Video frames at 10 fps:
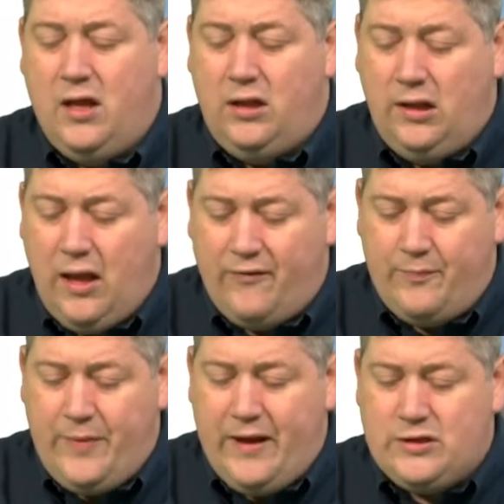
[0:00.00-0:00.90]

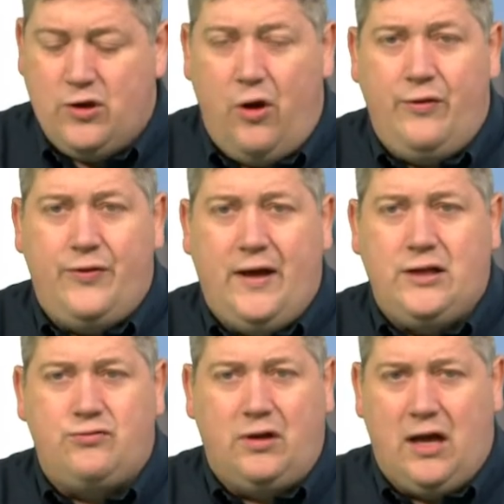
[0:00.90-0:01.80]
Love bears all
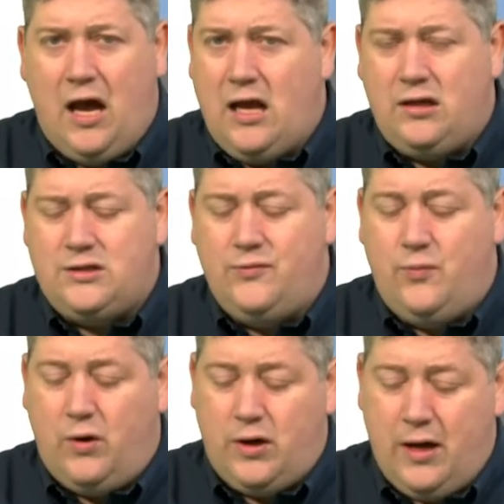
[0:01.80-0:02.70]
things, regardless of
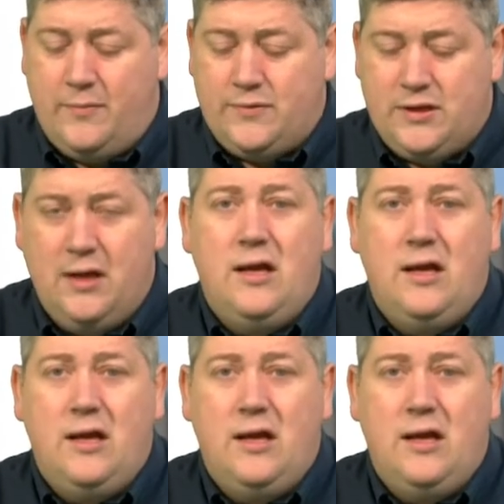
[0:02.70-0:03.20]
what comes.